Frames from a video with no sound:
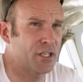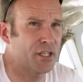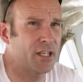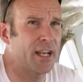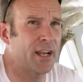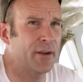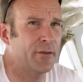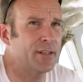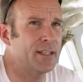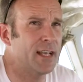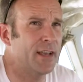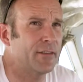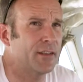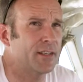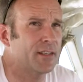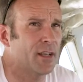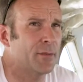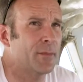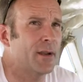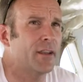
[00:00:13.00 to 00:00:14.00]
actually here in
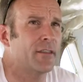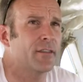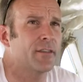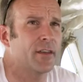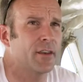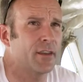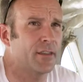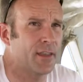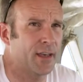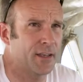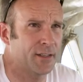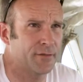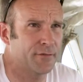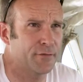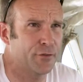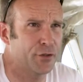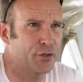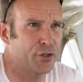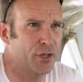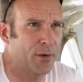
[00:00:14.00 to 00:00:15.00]
Davis, I made a
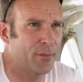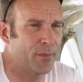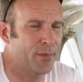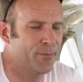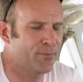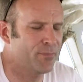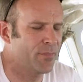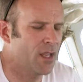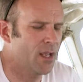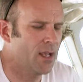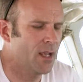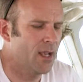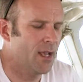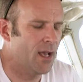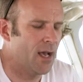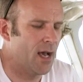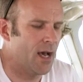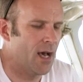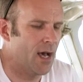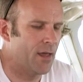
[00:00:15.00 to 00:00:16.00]
30,000 foot jump.
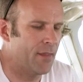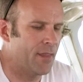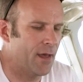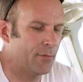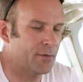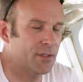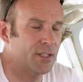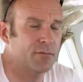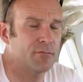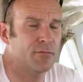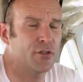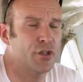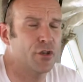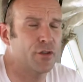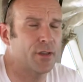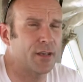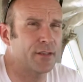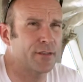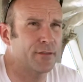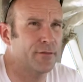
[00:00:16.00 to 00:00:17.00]
That was in
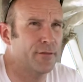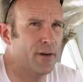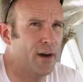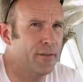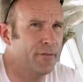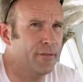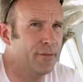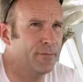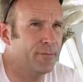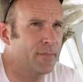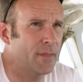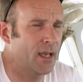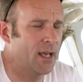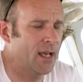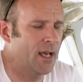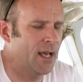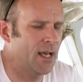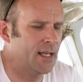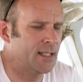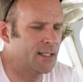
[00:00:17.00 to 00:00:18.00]
2005,
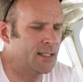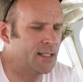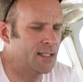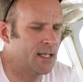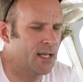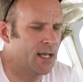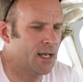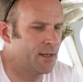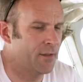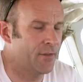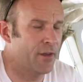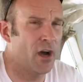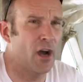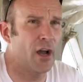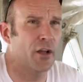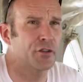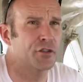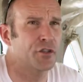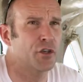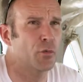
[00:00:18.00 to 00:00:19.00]
and another
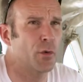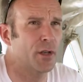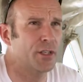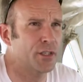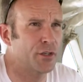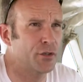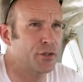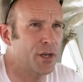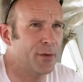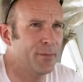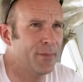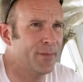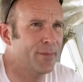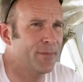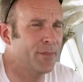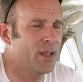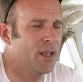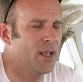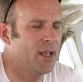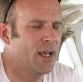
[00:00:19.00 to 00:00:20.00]
high altitude wingsuit jump.
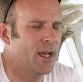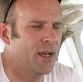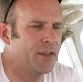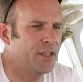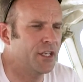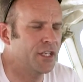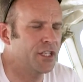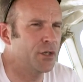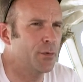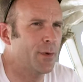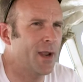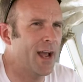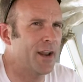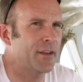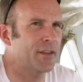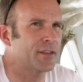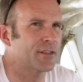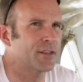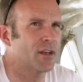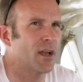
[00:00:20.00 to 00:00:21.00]
And the issue we
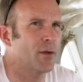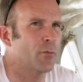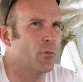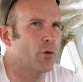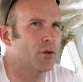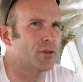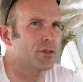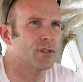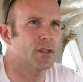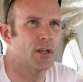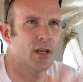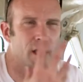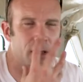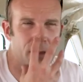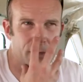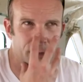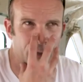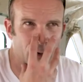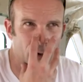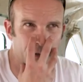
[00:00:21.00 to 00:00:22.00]
had at the time was
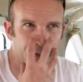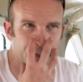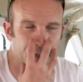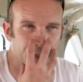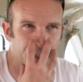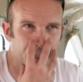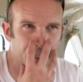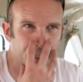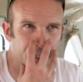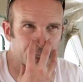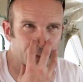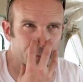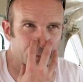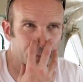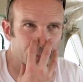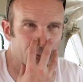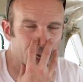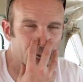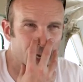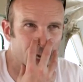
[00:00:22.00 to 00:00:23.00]
the oxygen
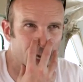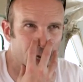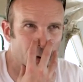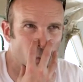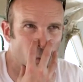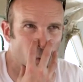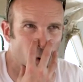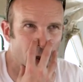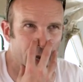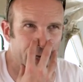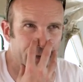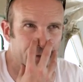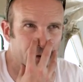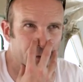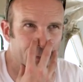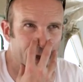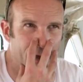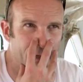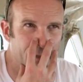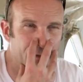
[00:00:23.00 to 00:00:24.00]
system worked
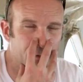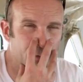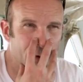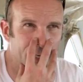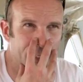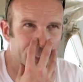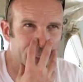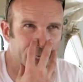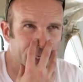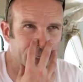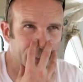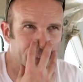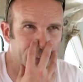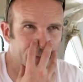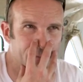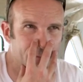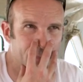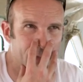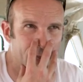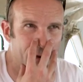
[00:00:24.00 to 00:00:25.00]
for about 20
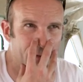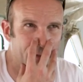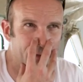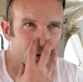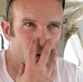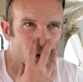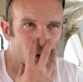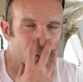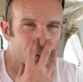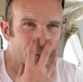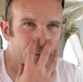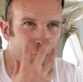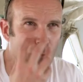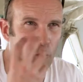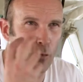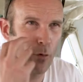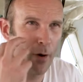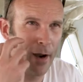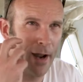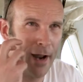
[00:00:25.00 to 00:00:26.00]
seconds out of the door
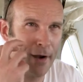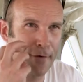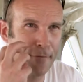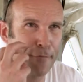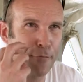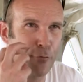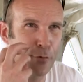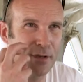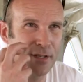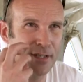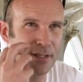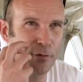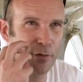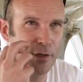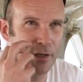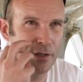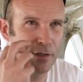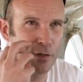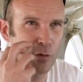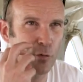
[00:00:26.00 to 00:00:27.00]
before I had a freeze
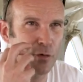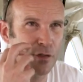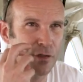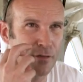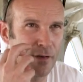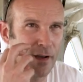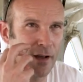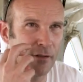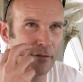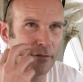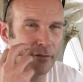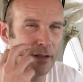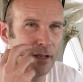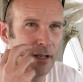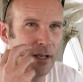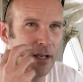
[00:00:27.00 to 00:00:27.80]
on the exhaust valve.